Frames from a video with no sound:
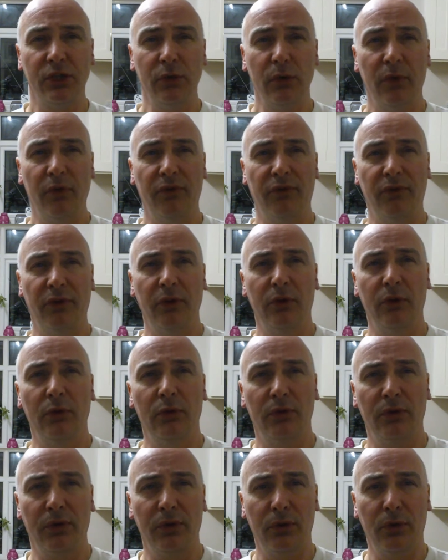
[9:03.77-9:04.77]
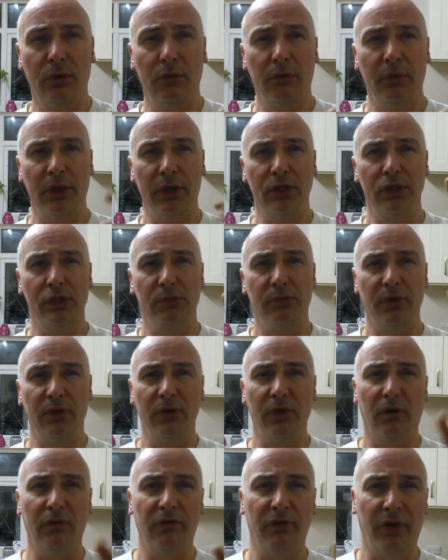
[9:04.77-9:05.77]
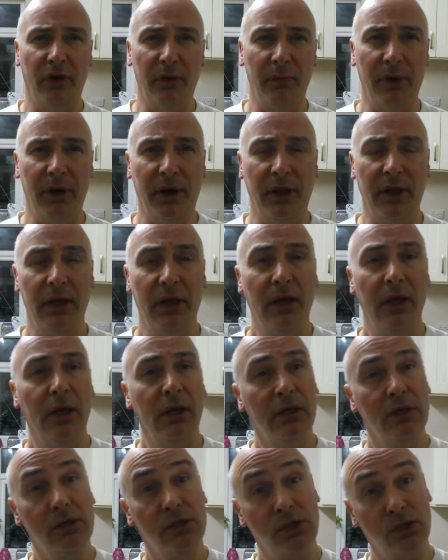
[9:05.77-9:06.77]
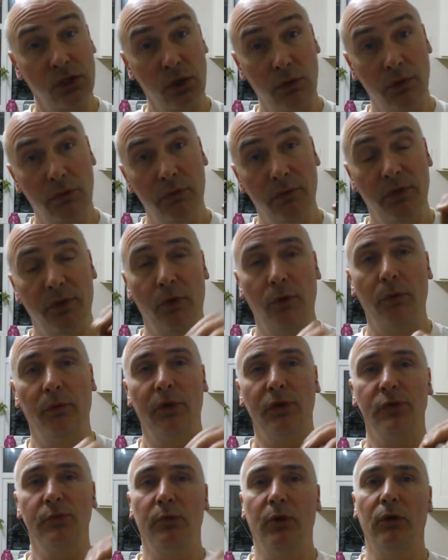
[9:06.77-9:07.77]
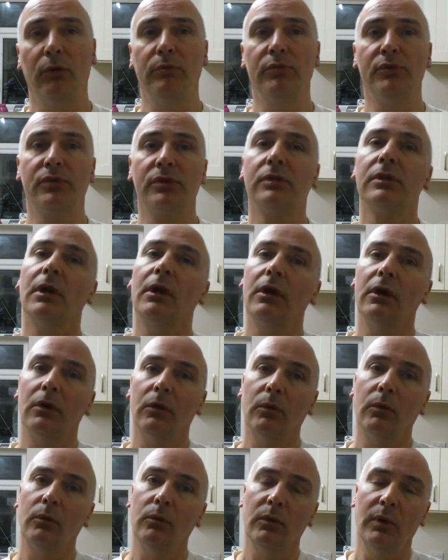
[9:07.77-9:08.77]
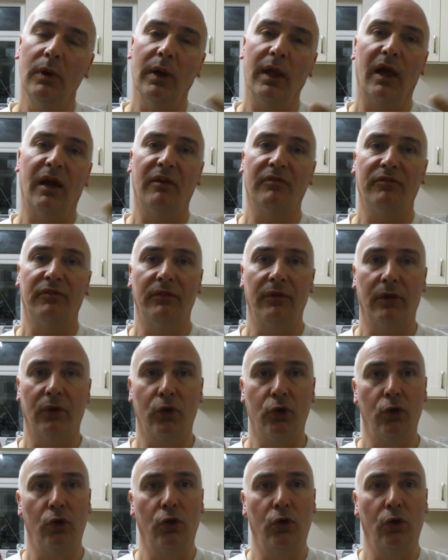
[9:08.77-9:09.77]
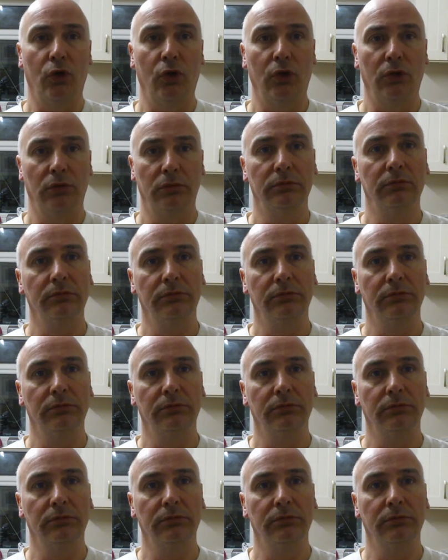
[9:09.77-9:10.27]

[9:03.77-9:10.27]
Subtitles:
do a few Thornbridge, but not very many. Some Thornbridge pubs will have a core